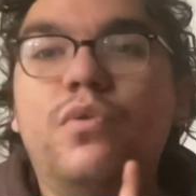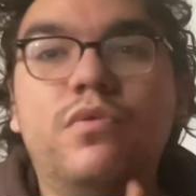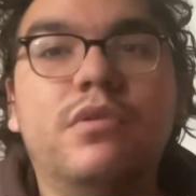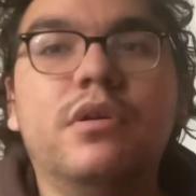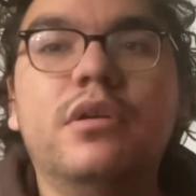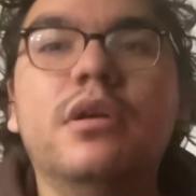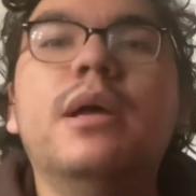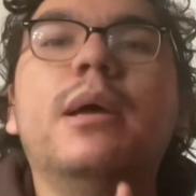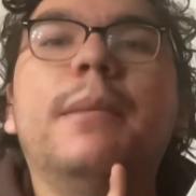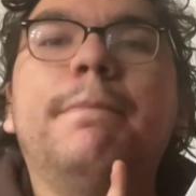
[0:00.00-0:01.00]
or
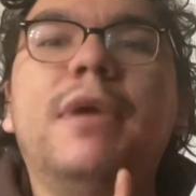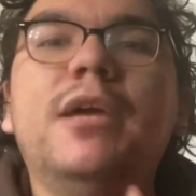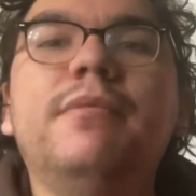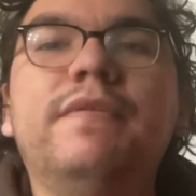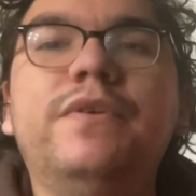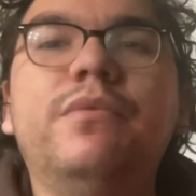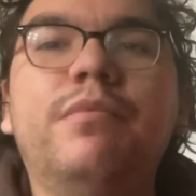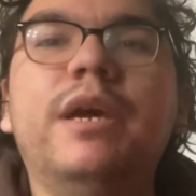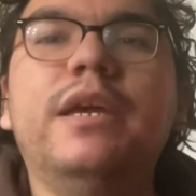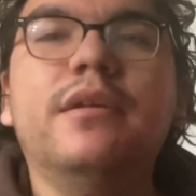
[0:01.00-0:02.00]
maybe if you
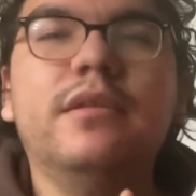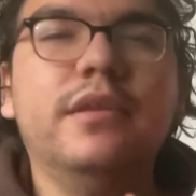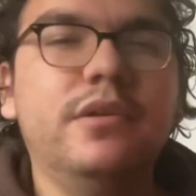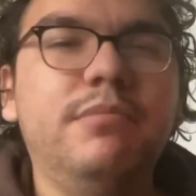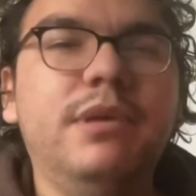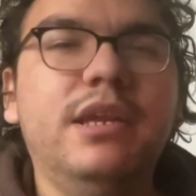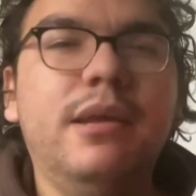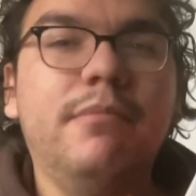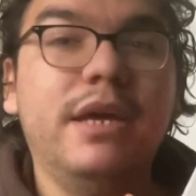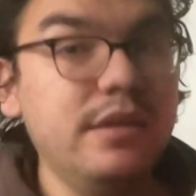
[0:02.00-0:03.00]
wait a little bit,
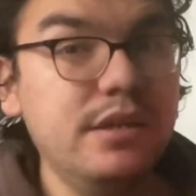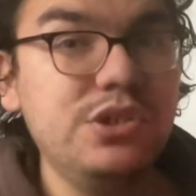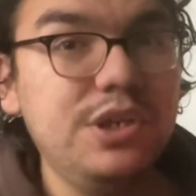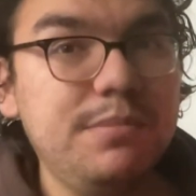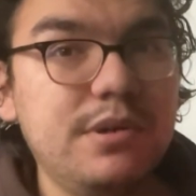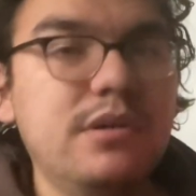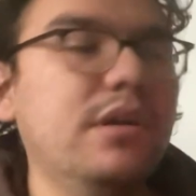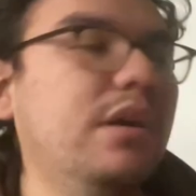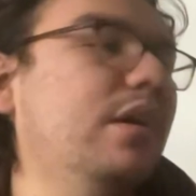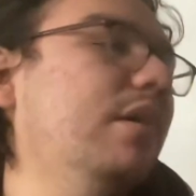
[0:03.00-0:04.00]
it might get cheaper.
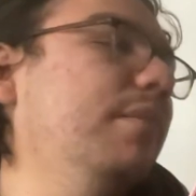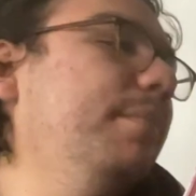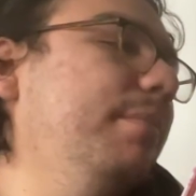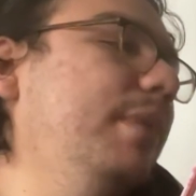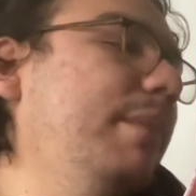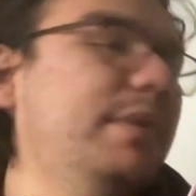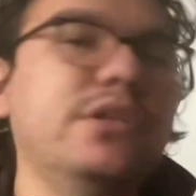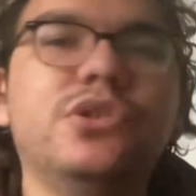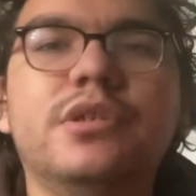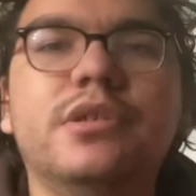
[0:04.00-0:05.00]
I'm not
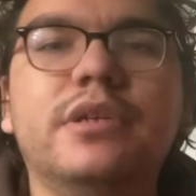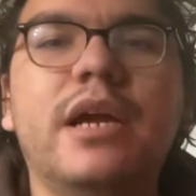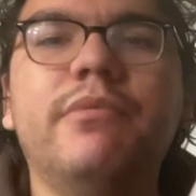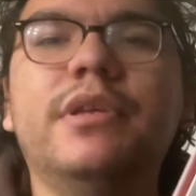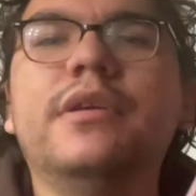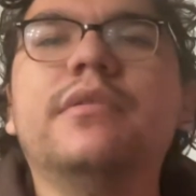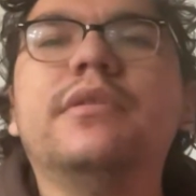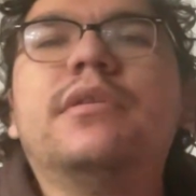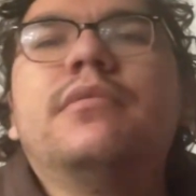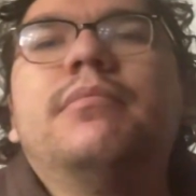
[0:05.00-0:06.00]
sure. I really don't
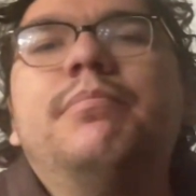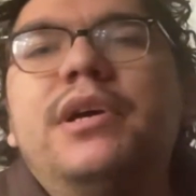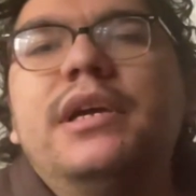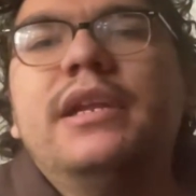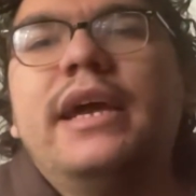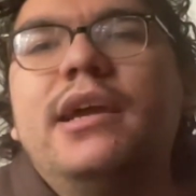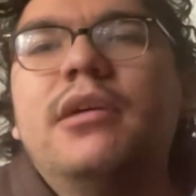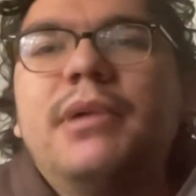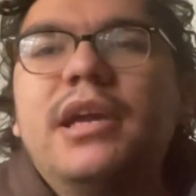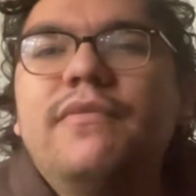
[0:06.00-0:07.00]
know. But I
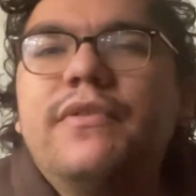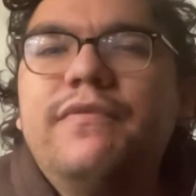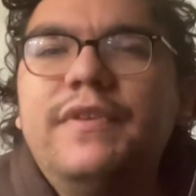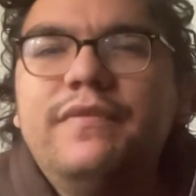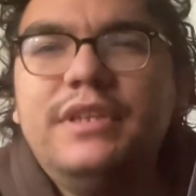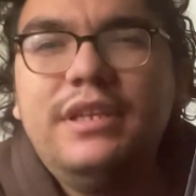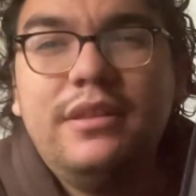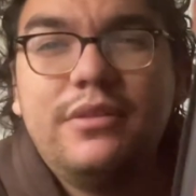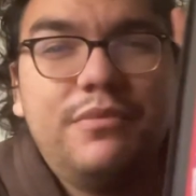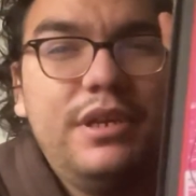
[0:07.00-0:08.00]
got mine for
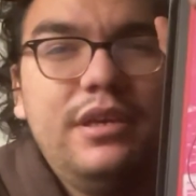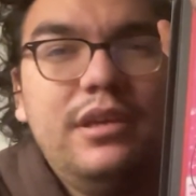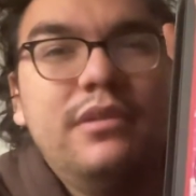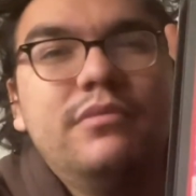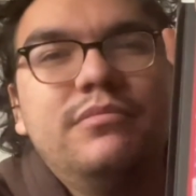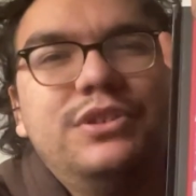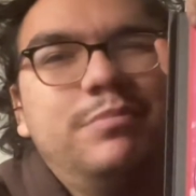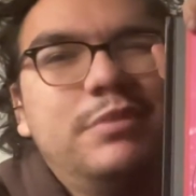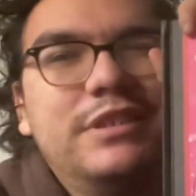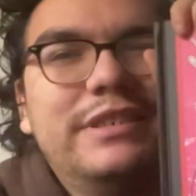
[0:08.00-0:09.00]
53, which
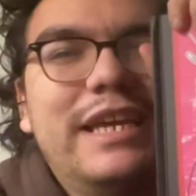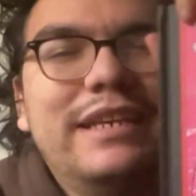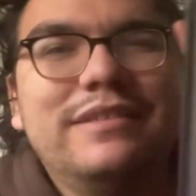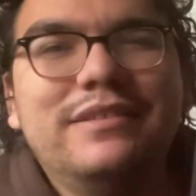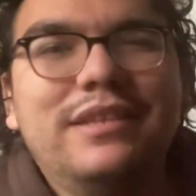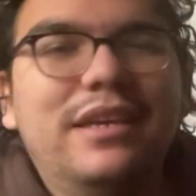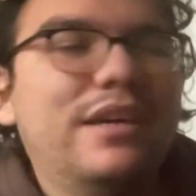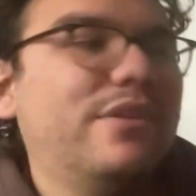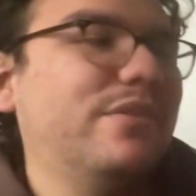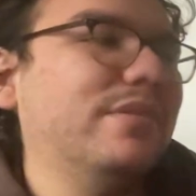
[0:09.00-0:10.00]
plus taxes, like, I
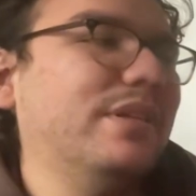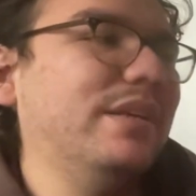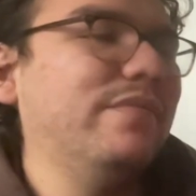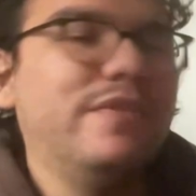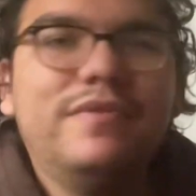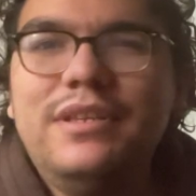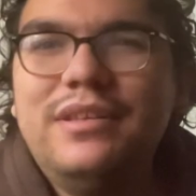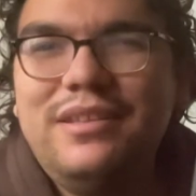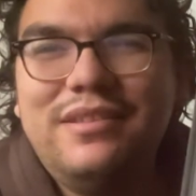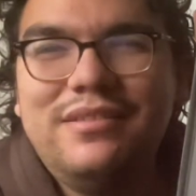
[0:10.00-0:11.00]
don't know, like
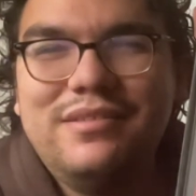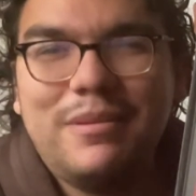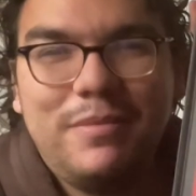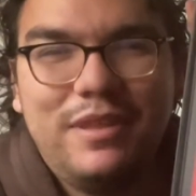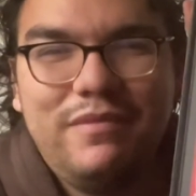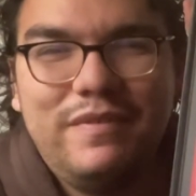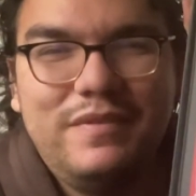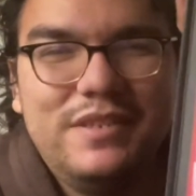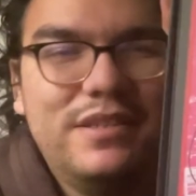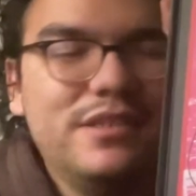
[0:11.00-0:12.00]
50 something,
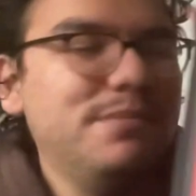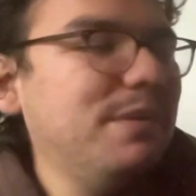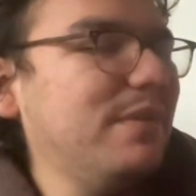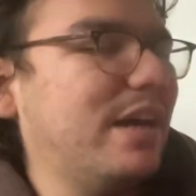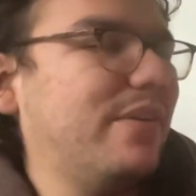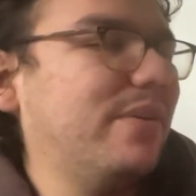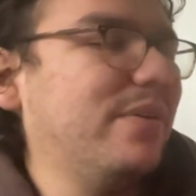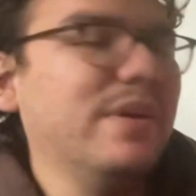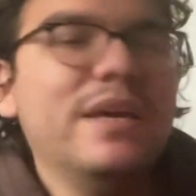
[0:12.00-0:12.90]
56 maybe. I don't know.